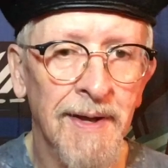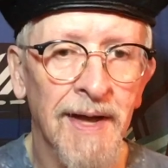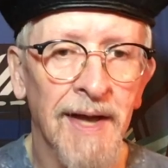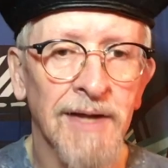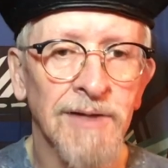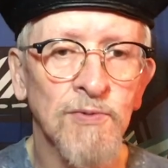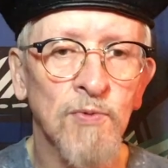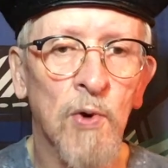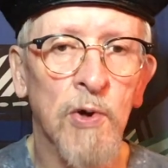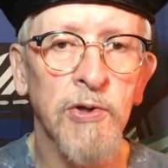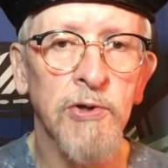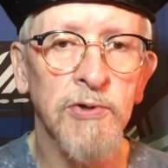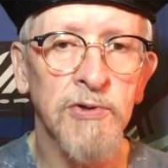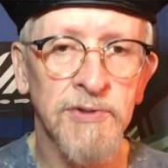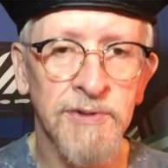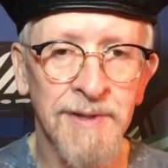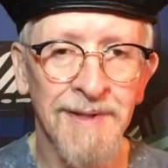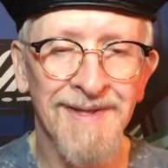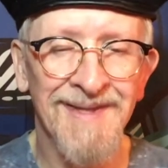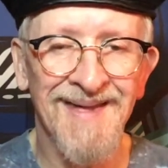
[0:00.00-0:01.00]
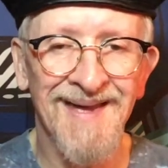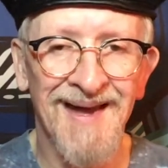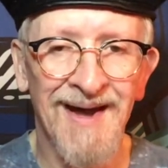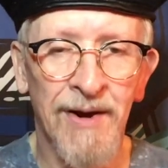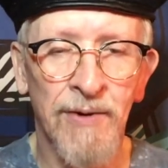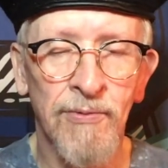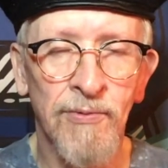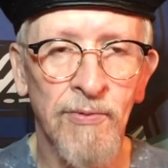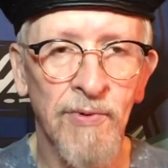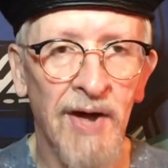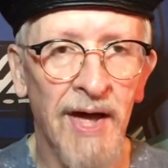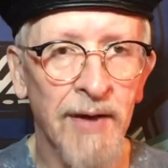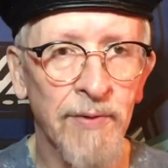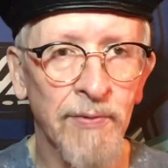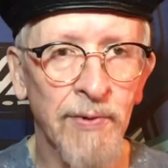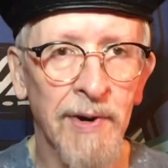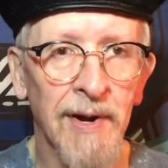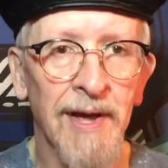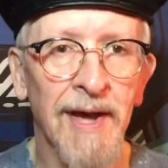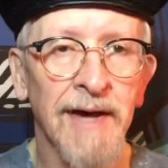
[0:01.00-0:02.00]
It's one you sit down and
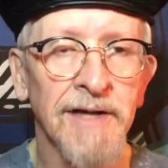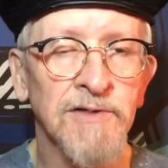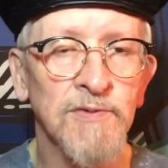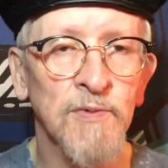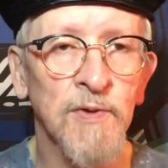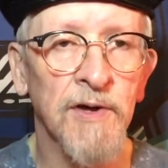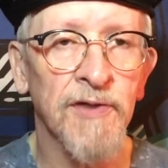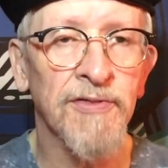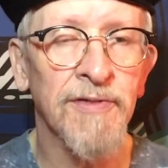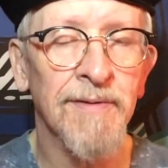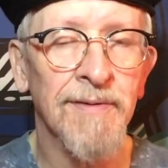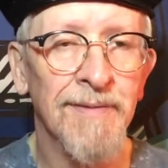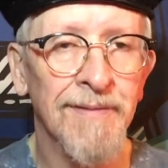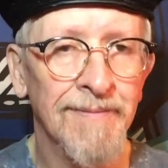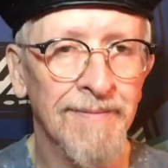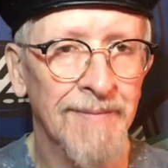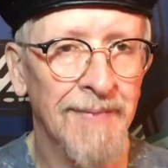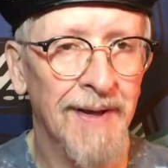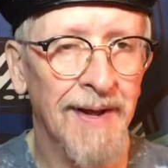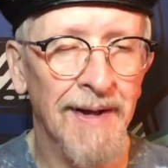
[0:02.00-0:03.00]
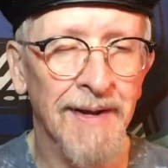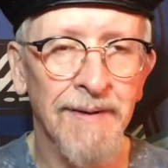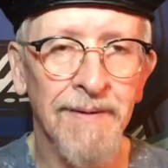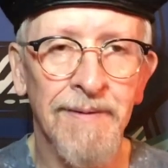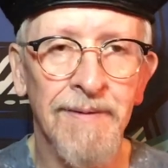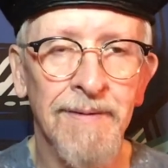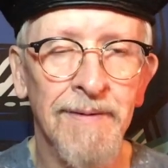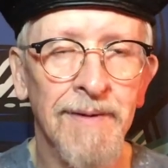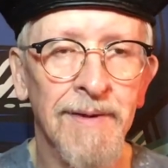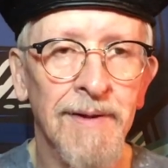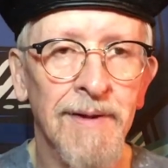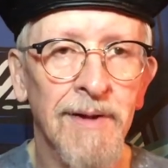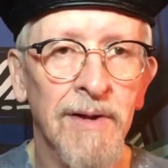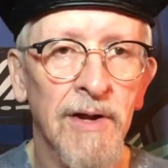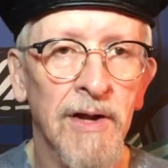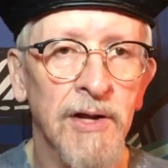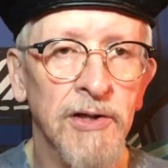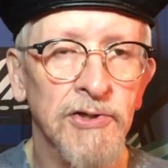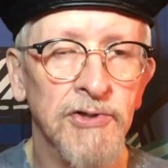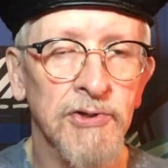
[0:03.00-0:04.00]
relax with and
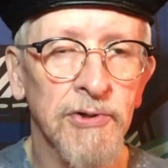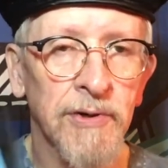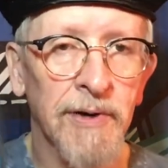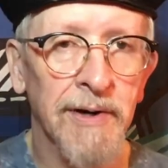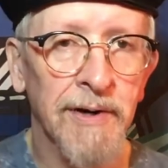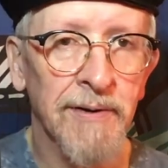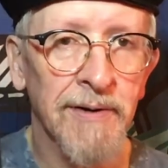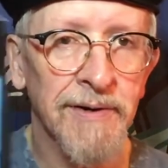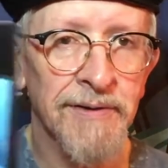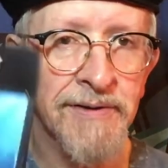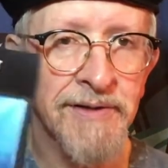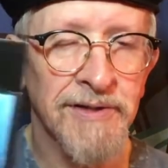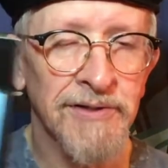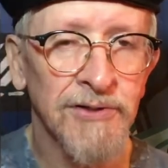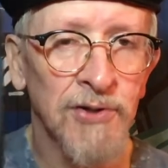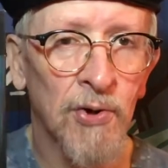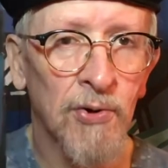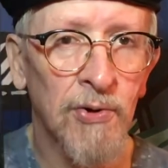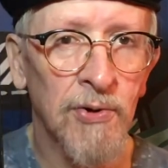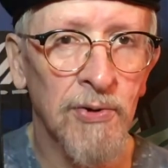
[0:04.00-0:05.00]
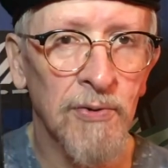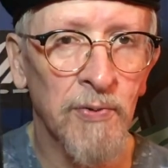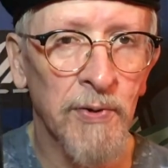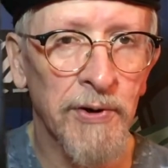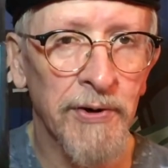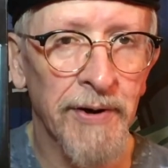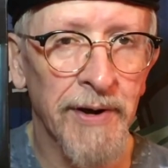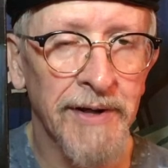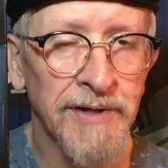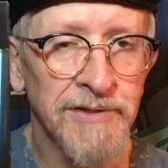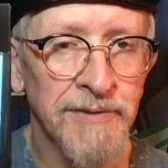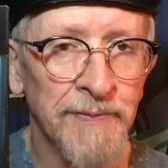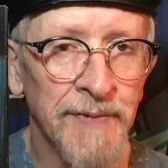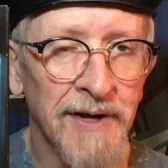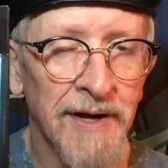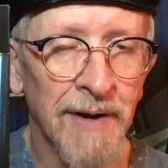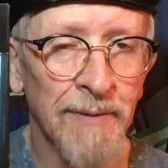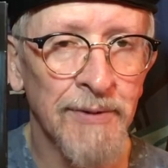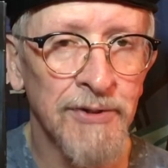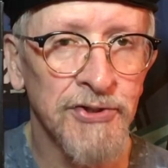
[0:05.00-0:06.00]
enjoy. These cold winter nights will be
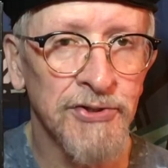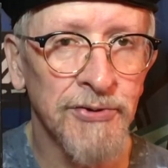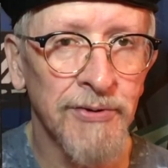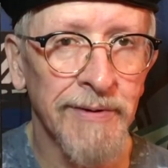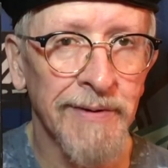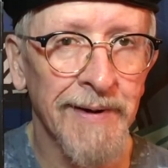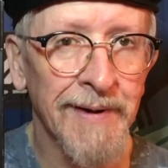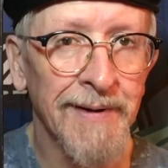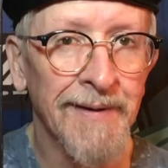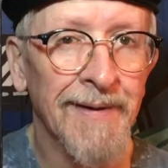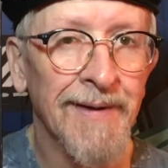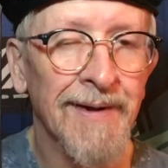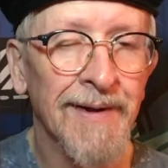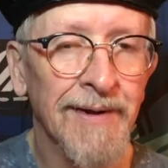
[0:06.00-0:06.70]
coming shortly.